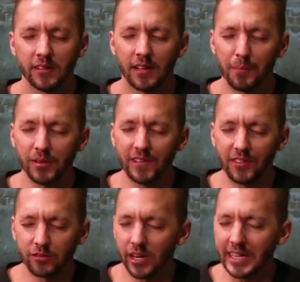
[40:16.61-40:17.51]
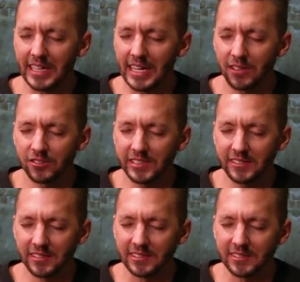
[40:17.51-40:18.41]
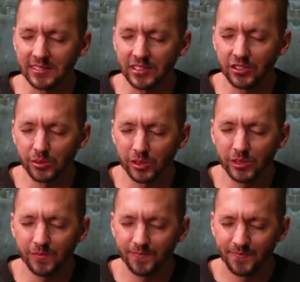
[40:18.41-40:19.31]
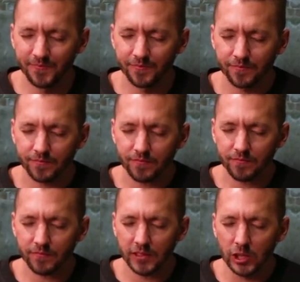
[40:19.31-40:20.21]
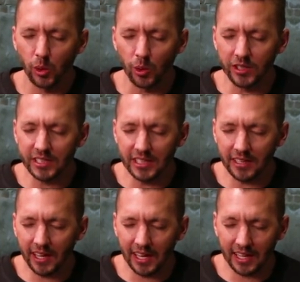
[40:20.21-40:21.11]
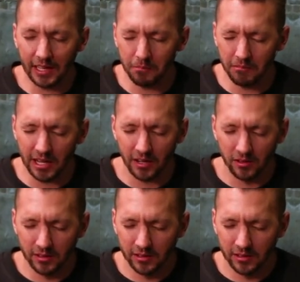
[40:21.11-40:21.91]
I believe that right now, Jesus is in your room. Quarantine can't keep him out.